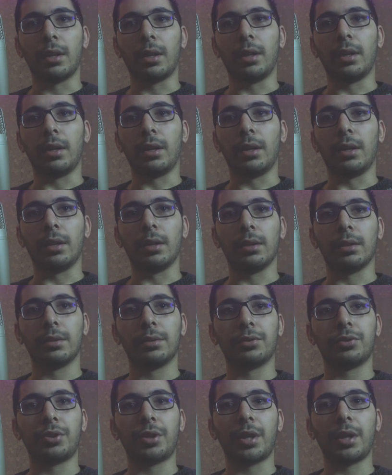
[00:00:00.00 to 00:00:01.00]

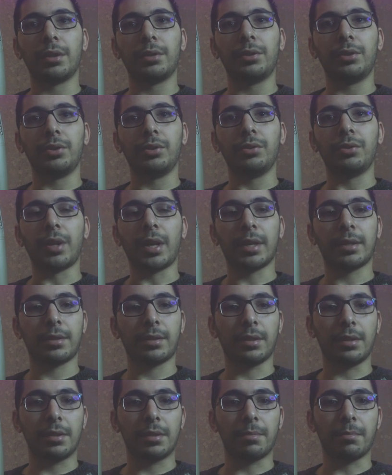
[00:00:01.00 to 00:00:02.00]
I'll try to
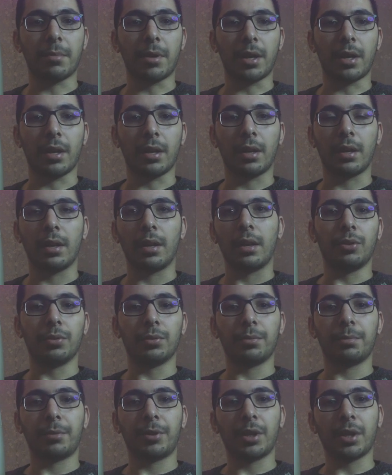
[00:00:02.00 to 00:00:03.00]
access my
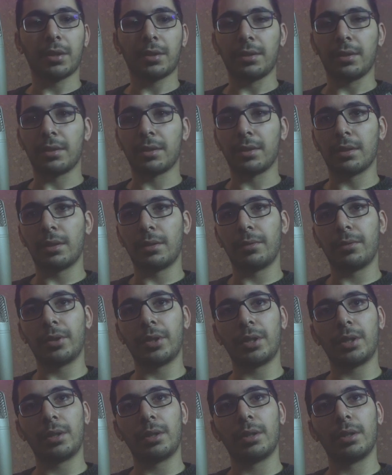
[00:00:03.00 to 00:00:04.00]
node proxy
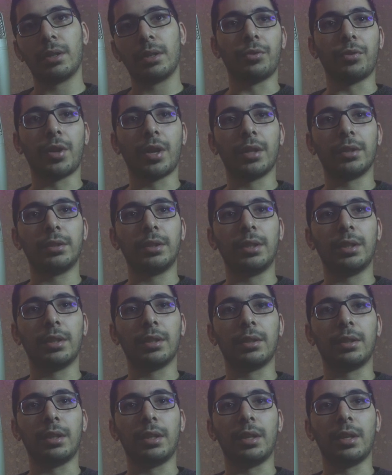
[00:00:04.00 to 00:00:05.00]
server
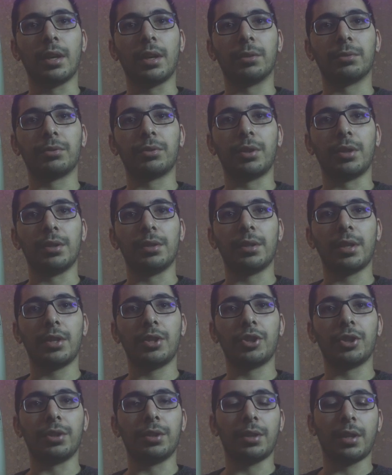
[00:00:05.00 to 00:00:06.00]
providing the
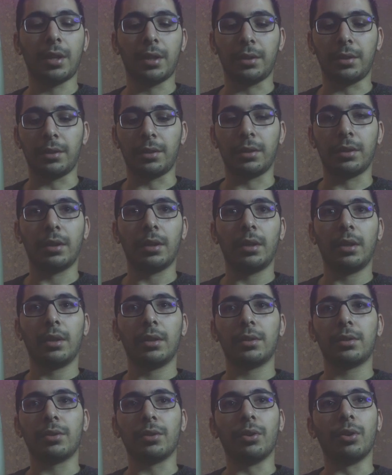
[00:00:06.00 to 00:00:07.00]
authorization header.
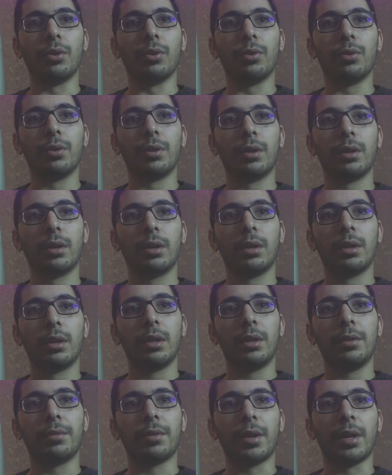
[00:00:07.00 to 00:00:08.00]
So
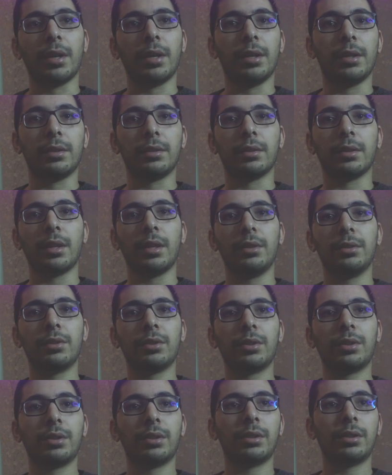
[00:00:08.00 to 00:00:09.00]
if I hit
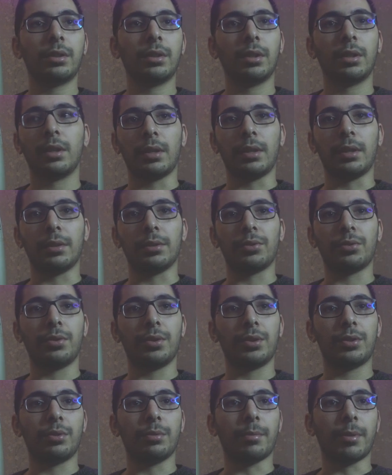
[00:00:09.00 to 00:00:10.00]
enter and
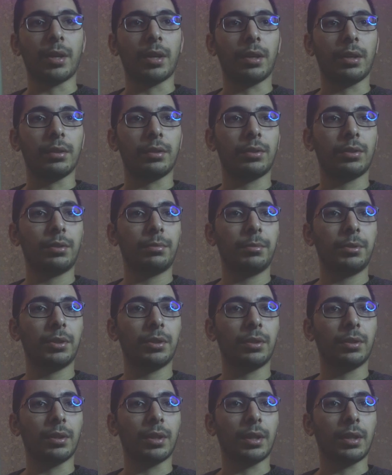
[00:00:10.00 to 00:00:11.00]
switch to my
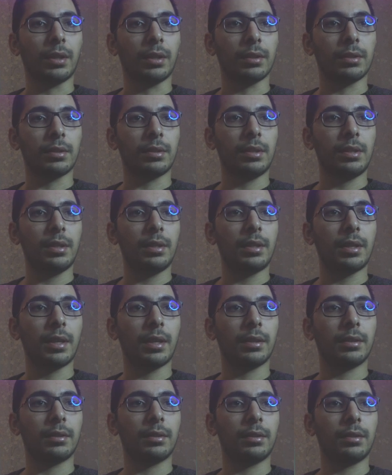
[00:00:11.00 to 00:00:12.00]
terminal, I'll see
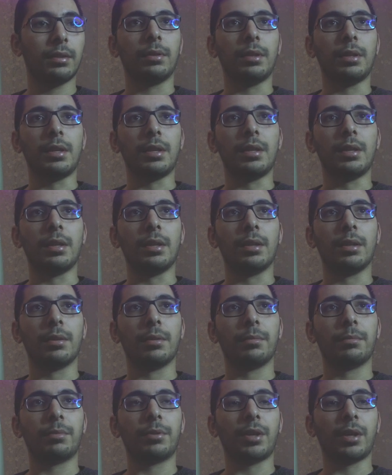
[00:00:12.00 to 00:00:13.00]
that the
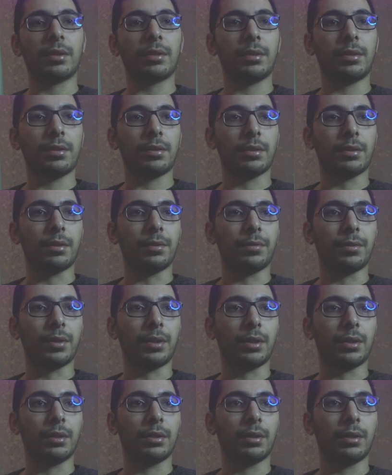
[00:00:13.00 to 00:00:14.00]
proxy
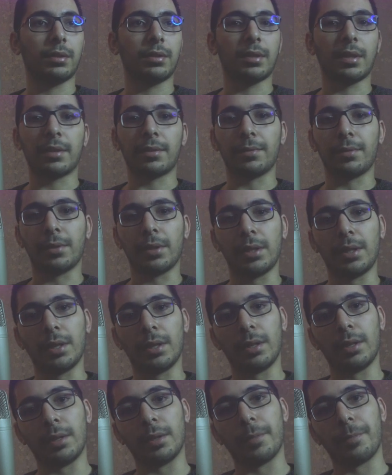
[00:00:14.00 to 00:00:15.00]
server
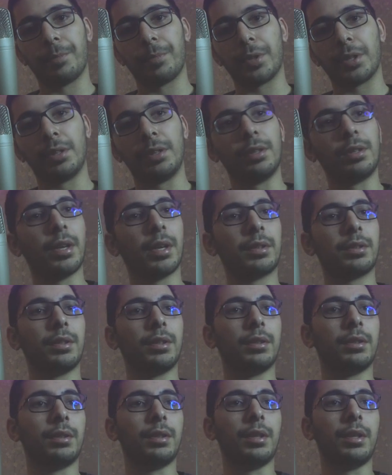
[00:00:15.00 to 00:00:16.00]
successfully
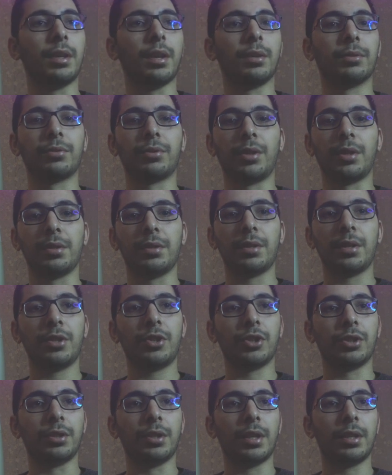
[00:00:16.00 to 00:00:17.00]
detected the
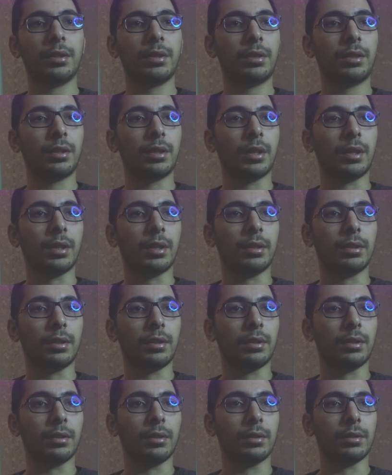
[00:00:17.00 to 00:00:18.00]
authorization header, and
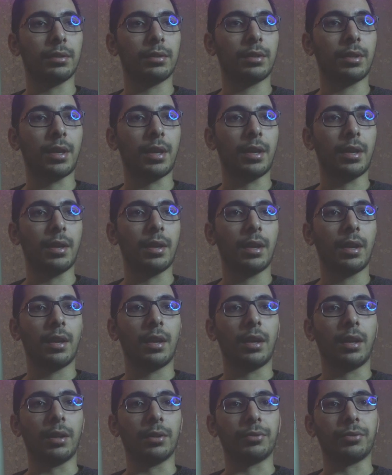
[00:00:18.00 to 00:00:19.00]
it'll say
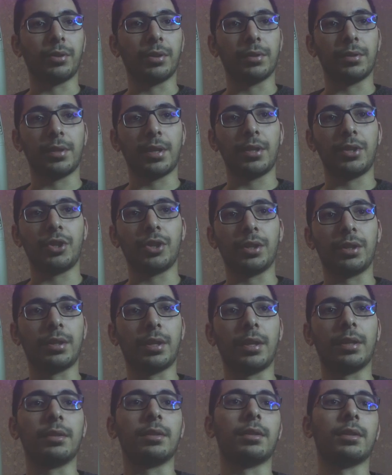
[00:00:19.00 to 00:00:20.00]

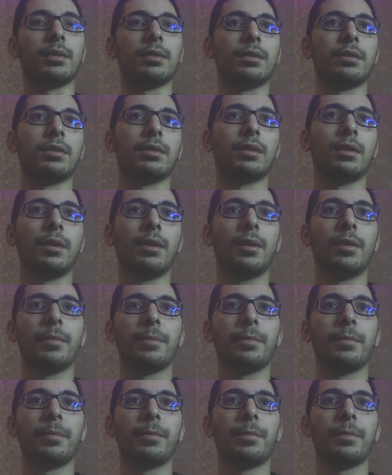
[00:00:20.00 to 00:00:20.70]
authorization exists.